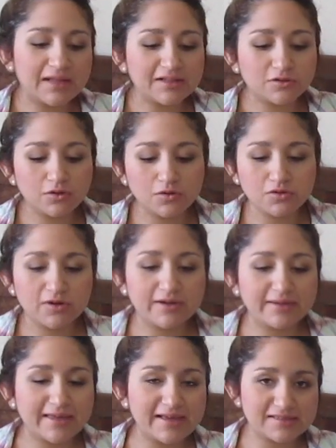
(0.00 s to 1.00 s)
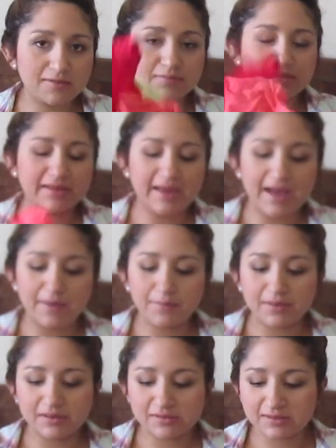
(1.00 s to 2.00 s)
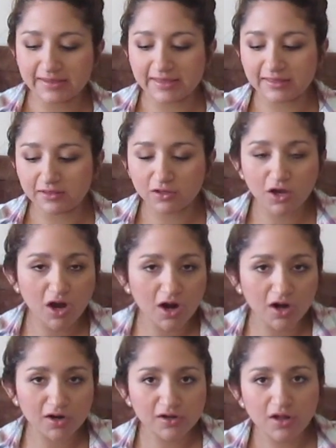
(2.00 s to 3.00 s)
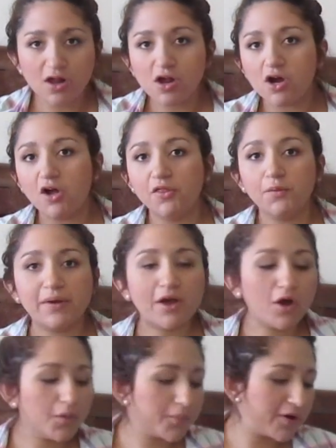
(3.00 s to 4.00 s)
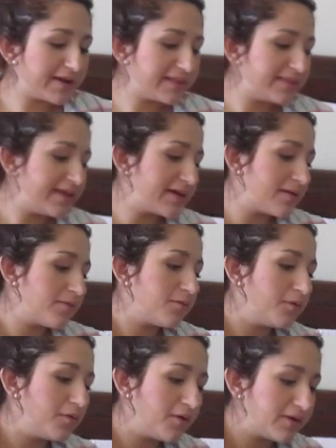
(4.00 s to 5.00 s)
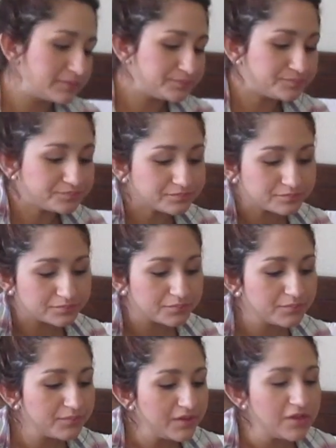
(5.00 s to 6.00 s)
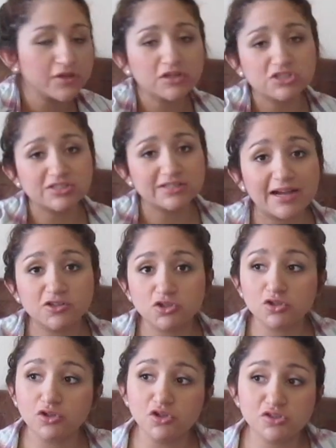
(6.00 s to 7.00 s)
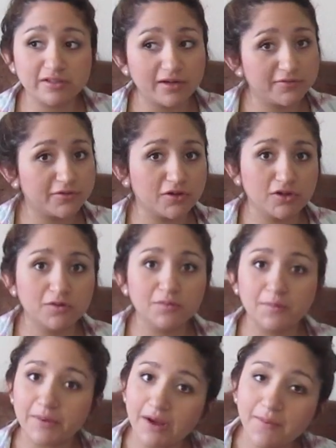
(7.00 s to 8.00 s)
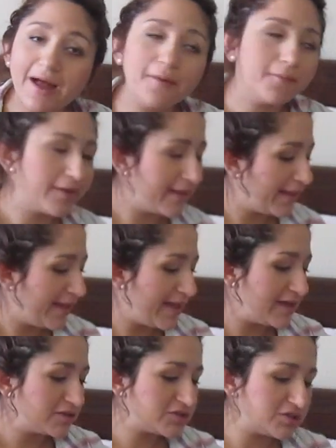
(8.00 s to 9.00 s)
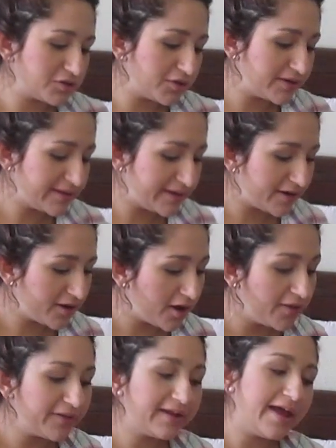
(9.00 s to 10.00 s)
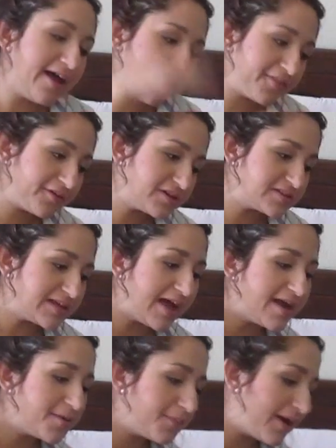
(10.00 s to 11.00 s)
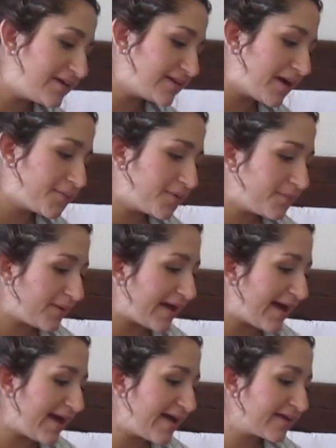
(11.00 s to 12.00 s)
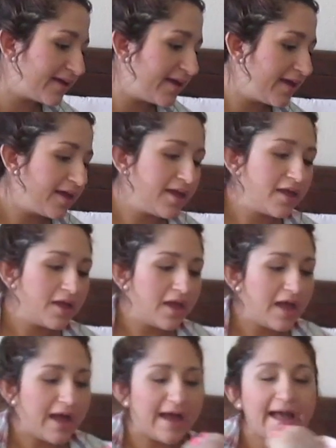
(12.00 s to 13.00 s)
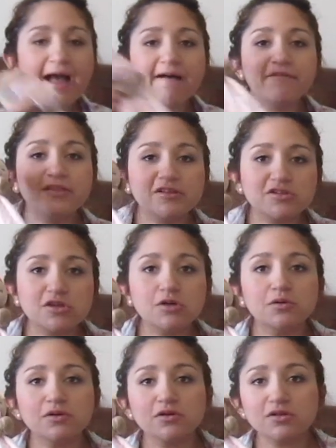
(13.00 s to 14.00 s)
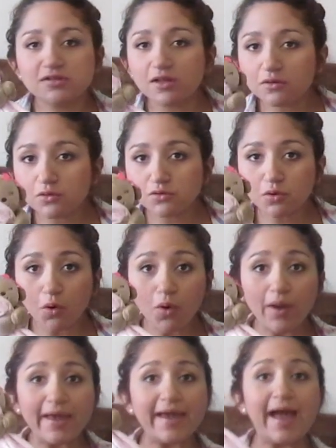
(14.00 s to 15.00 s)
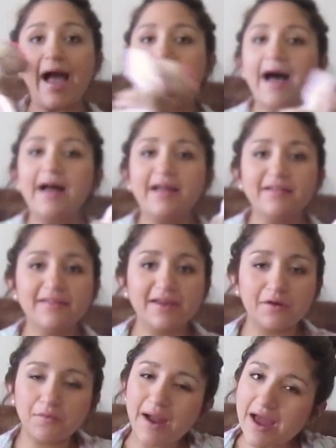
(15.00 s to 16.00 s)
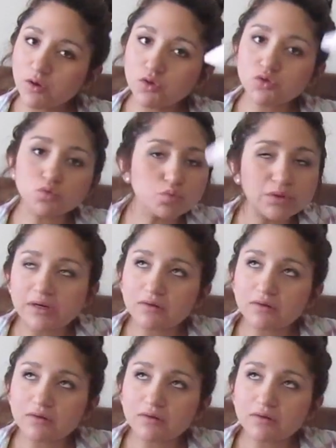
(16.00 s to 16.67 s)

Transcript: that those are in case something happens like in the car, on the way home or anything, or there's extra clothes in there for her when we go out and she's already here. On the other side of my diaper bag, I have this cute little snuggle toy. Uh, it like rattles.